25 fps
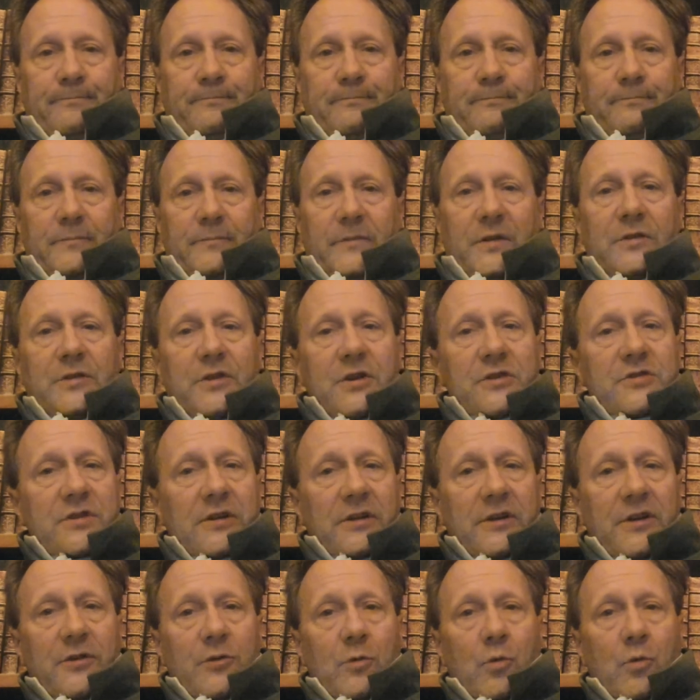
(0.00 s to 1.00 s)

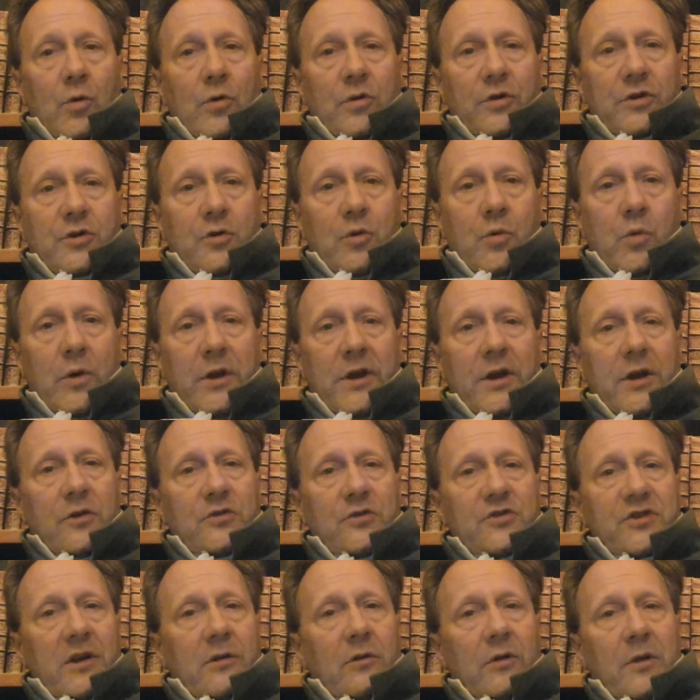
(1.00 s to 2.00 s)
Additionally, the word queer
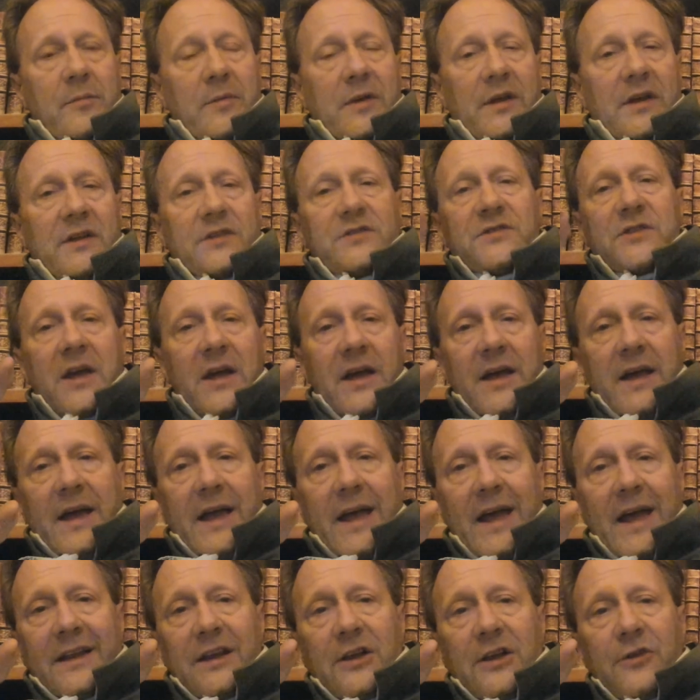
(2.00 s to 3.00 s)
generally means
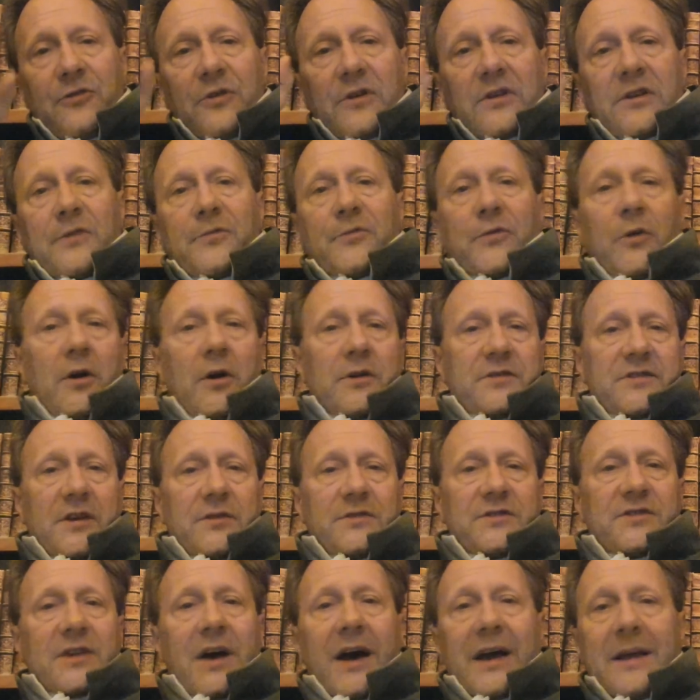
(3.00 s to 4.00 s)
anything that falls
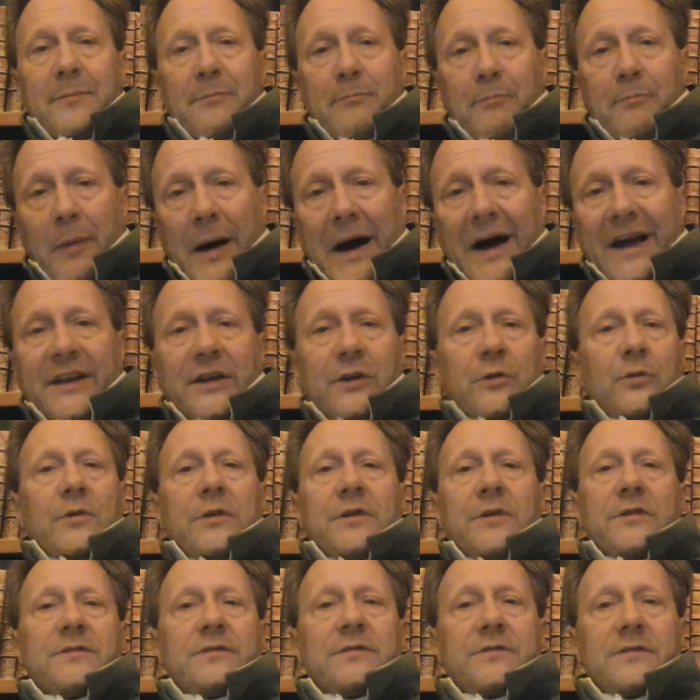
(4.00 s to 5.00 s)
outside
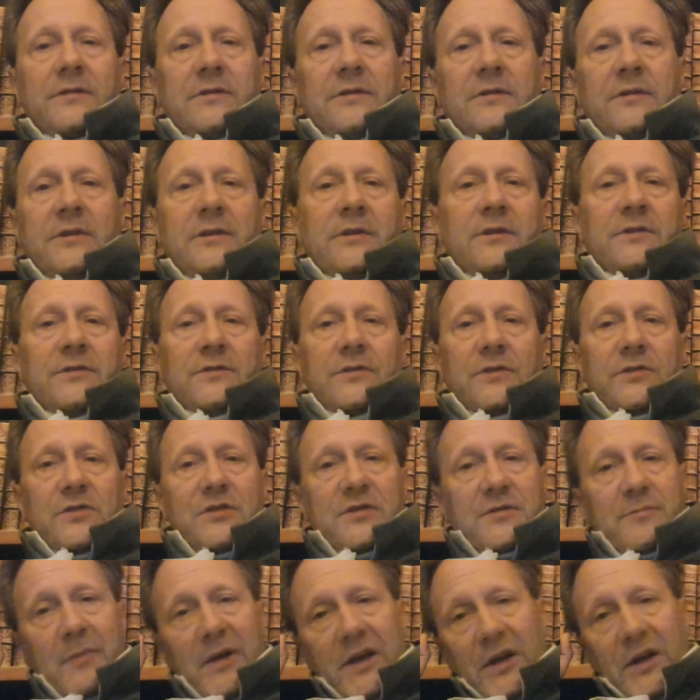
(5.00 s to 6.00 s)
binaries, such as
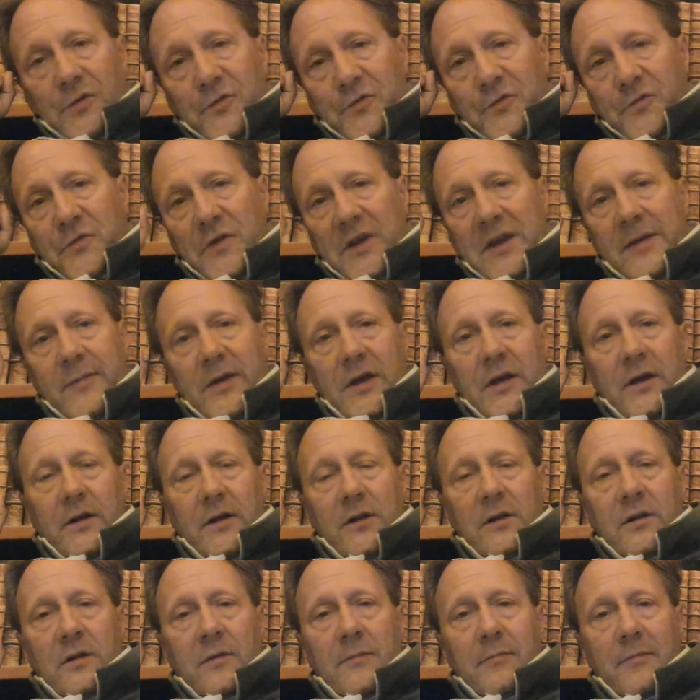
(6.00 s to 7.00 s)

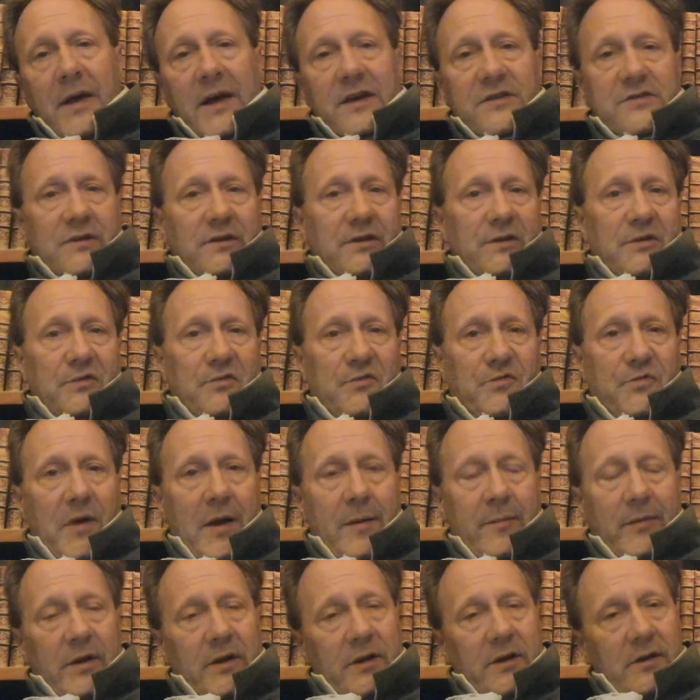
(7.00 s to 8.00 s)
male-female,
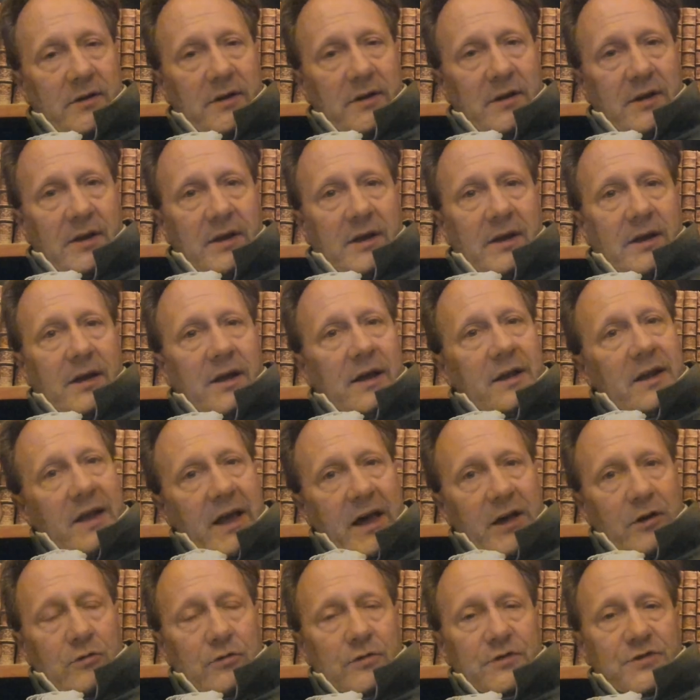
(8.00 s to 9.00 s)
masculine-feminine, and
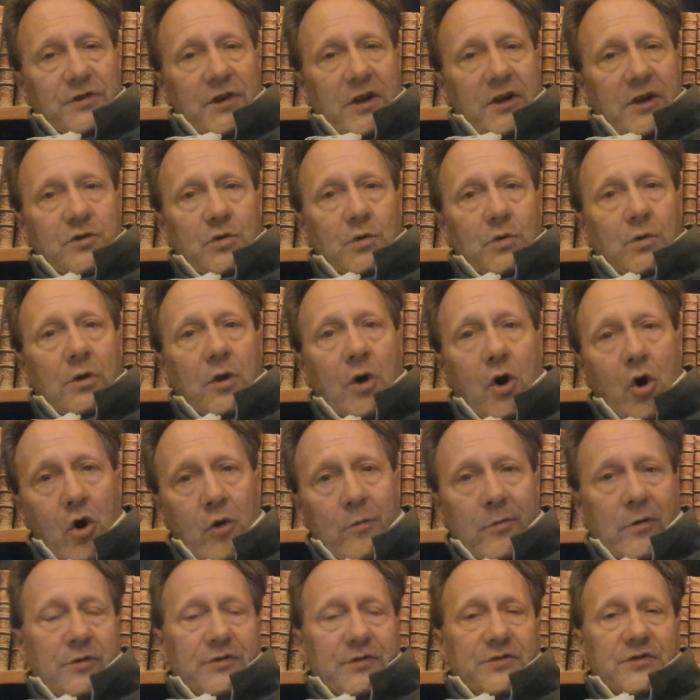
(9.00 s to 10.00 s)

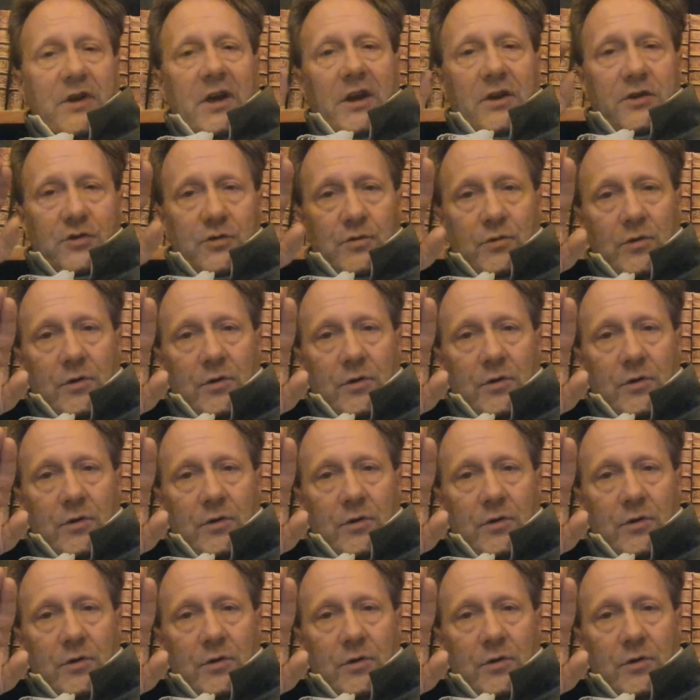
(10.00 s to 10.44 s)
heterosexual-homosexual.